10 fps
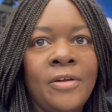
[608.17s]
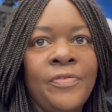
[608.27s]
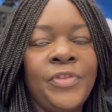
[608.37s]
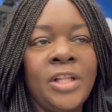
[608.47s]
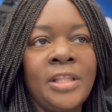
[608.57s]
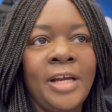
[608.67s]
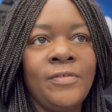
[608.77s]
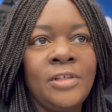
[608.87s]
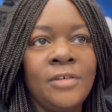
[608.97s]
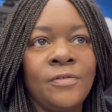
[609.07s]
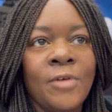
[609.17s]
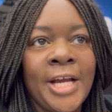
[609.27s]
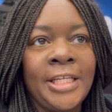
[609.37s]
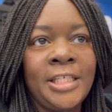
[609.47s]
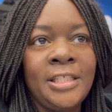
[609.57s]
the level of
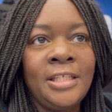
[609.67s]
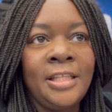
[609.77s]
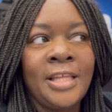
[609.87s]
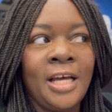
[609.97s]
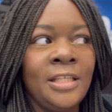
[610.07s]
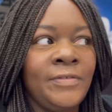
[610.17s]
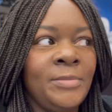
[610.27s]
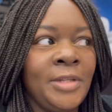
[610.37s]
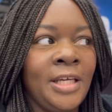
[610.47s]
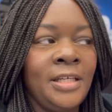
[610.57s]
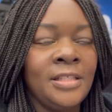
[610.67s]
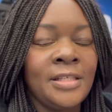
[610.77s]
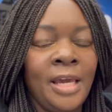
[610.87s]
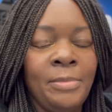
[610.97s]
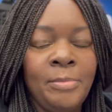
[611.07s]
writing that Olivia Blake is
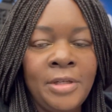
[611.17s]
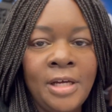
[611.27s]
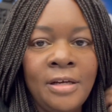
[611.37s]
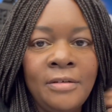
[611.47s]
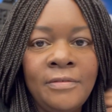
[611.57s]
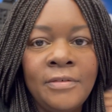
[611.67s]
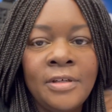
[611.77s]
capable of.